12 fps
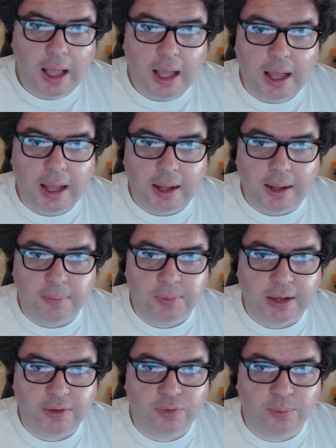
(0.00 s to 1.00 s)
um,
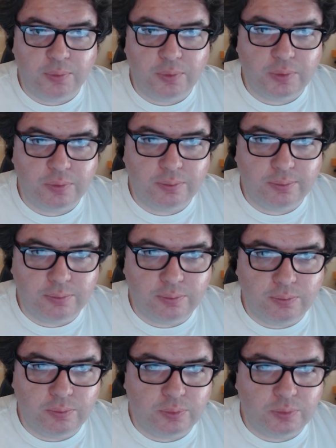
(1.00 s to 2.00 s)
like from
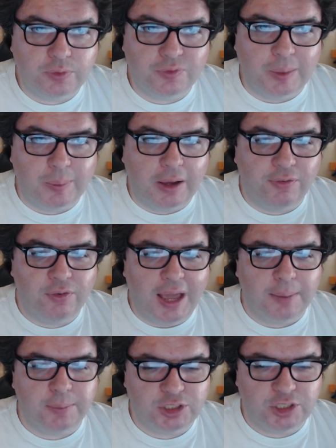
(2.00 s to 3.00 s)
come off of
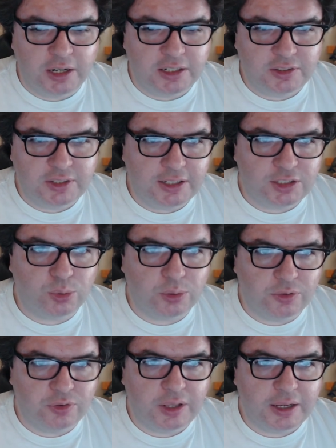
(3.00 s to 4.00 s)
Amazon and that sort
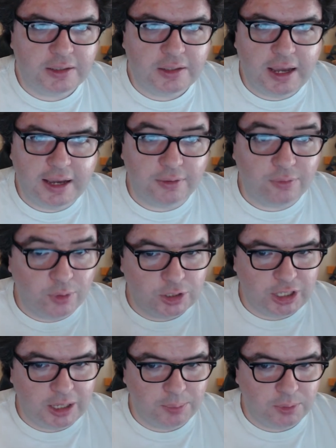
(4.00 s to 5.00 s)
of thing. Like for
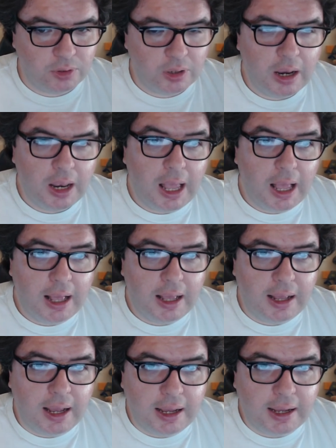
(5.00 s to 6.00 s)
example,
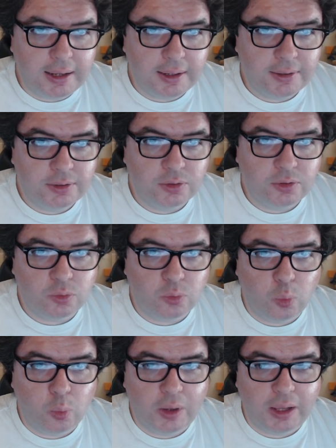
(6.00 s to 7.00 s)
uh,
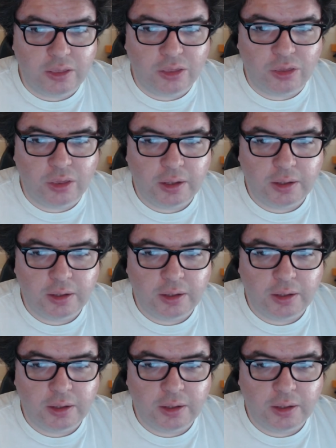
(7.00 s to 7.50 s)
with